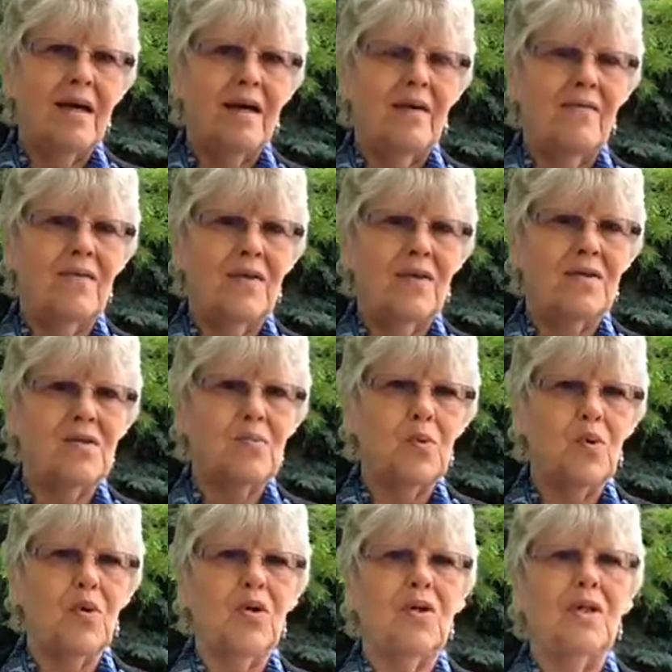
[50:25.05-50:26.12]
of this
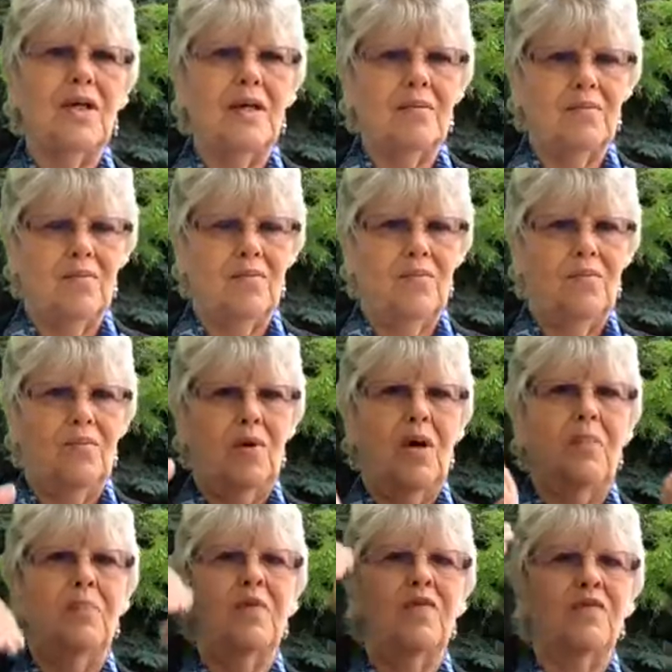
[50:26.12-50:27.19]
portal and
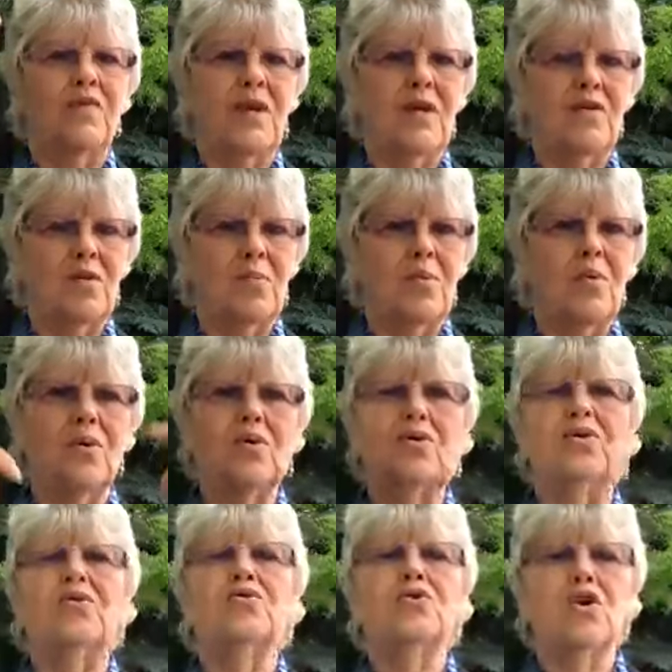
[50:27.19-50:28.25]
up the front of the portal,
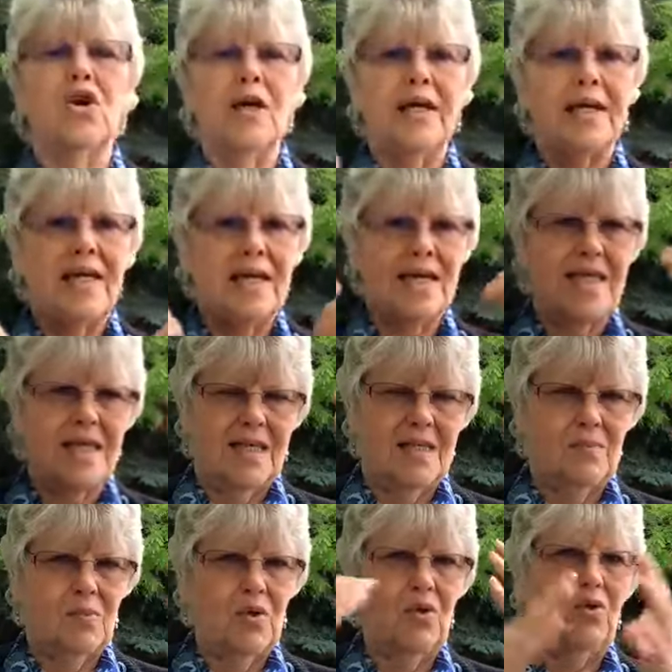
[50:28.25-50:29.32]
you're drawing in this
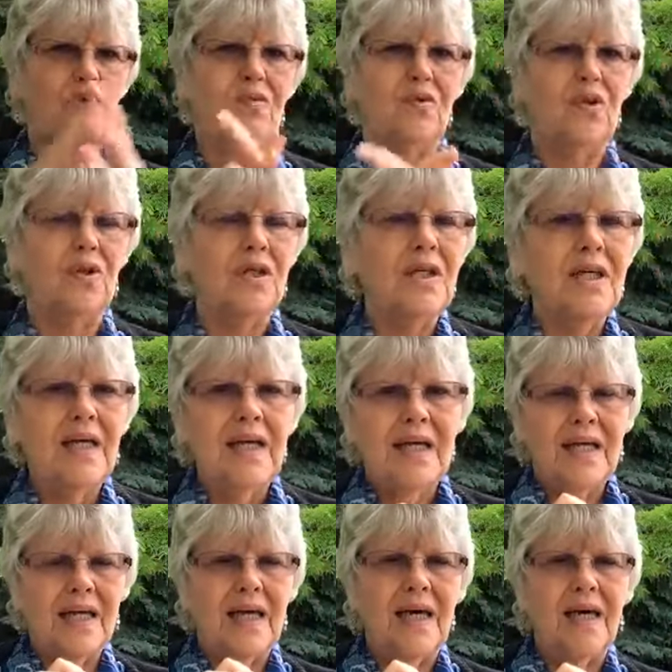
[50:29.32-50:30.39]
beautiful
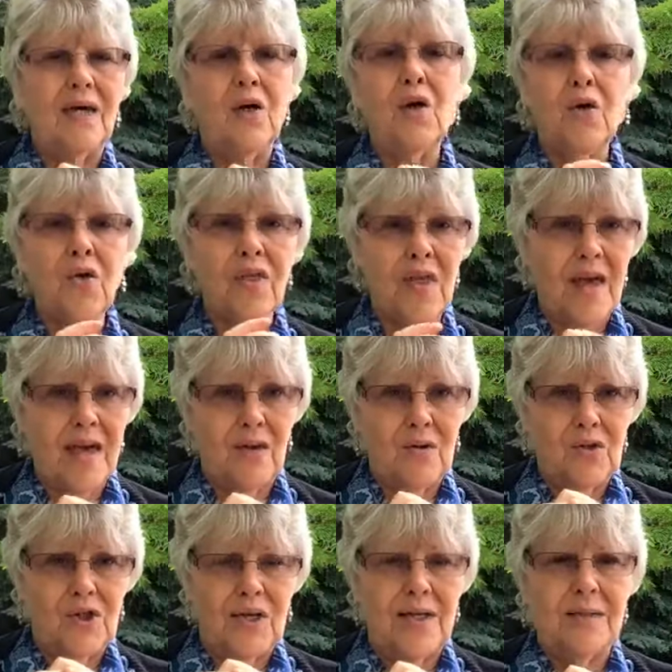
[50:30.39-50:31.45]
uh, earth
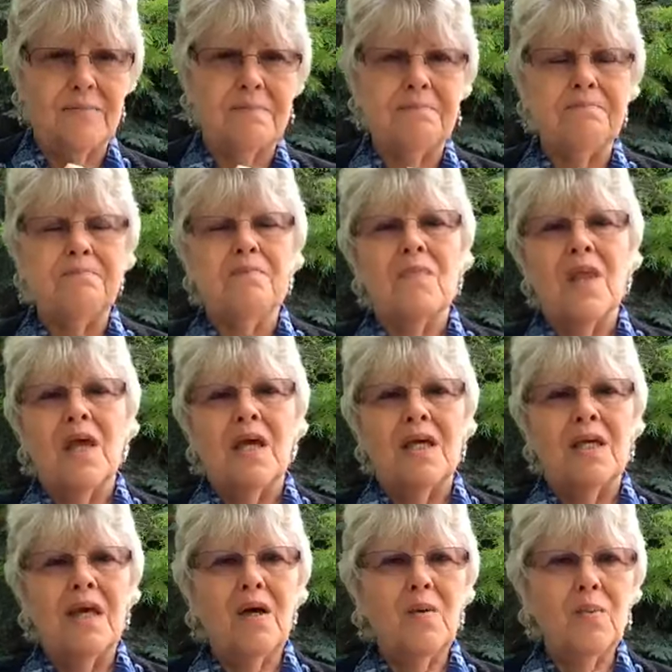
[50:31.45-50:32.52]
energy.
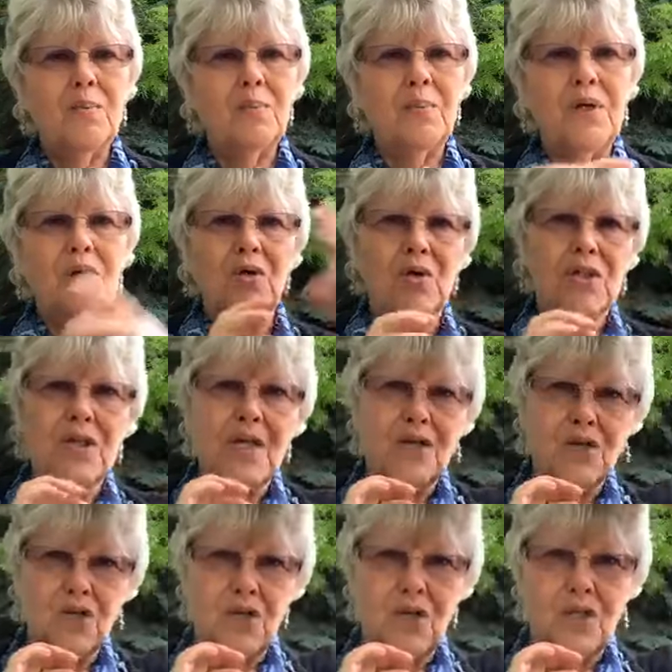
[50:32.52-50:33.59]
Now bring your
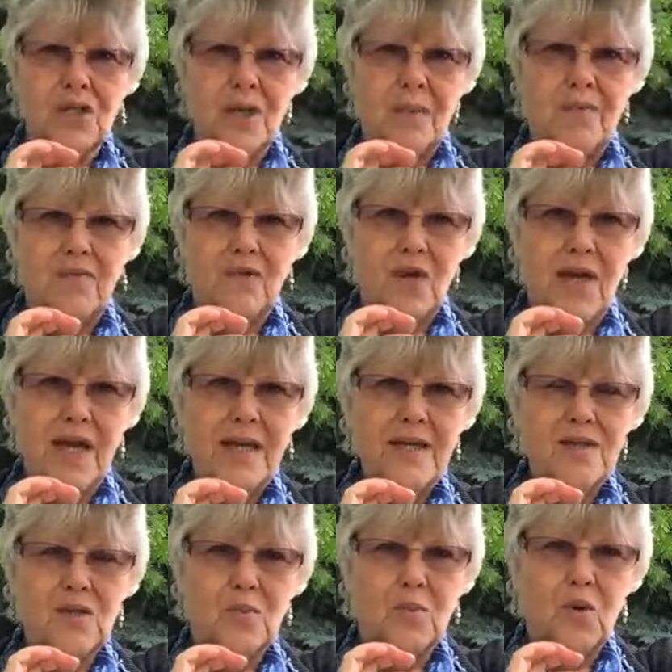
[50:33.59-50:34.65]
attention to the top of your head.
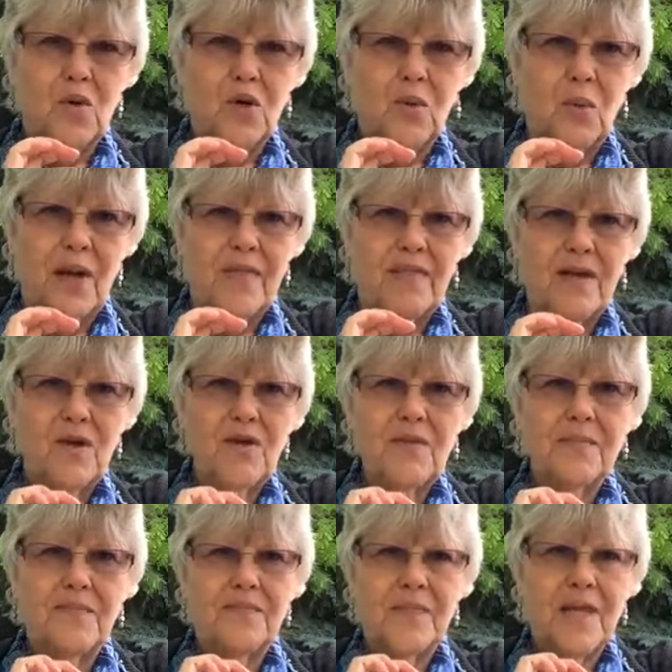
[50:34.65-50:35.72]
There's a portal right there,
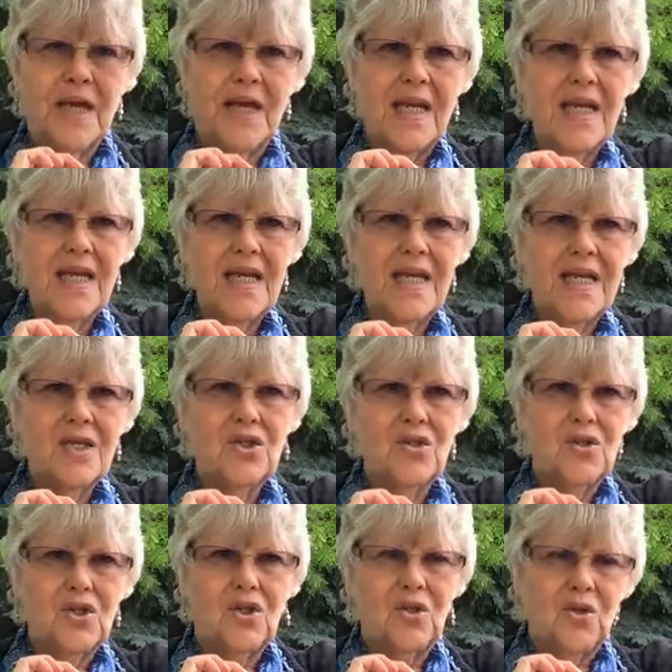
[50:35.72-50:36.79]
and it connects you
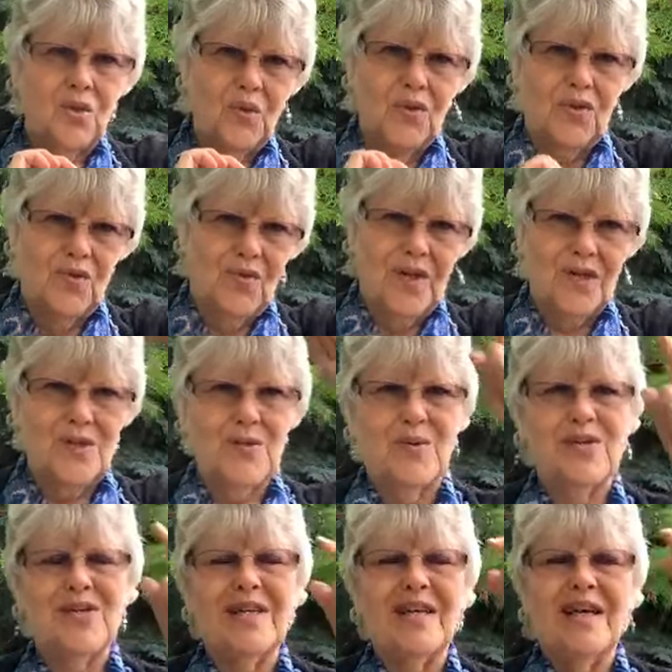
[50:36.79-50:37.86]
to Divine
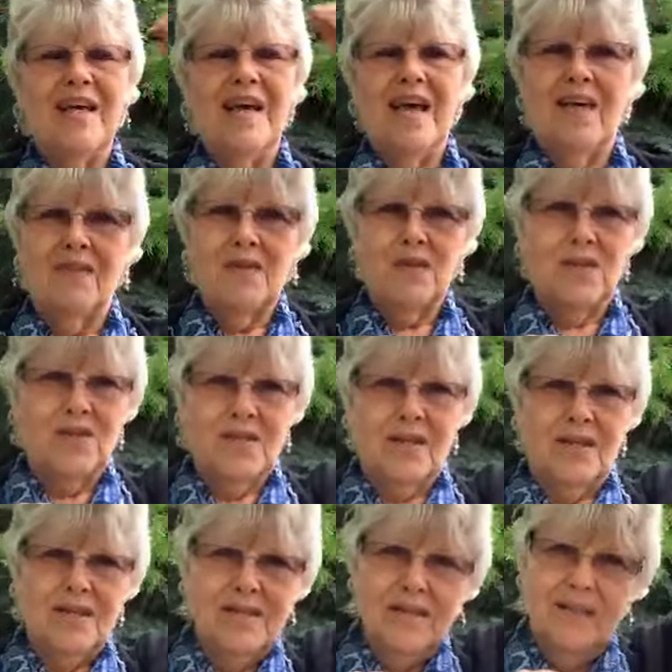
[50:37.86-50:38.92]
Source. And there's
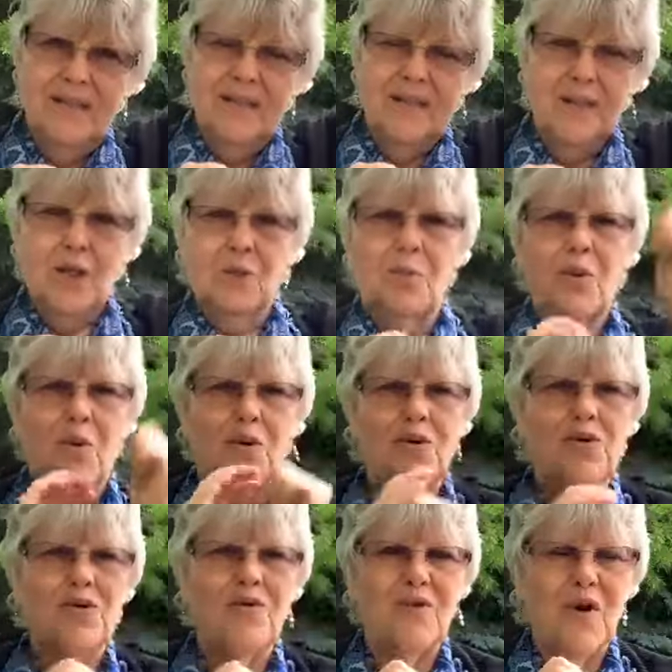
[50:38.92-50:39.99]
gazillion little
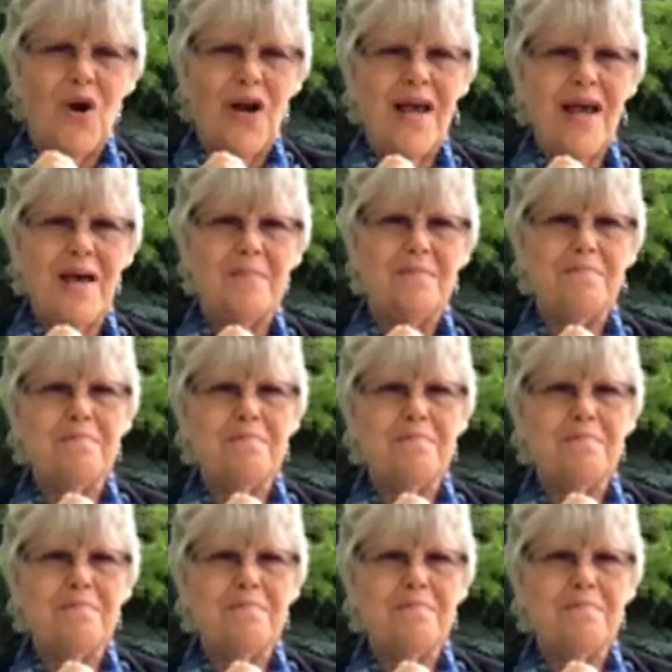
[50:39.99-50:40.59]
portals over our head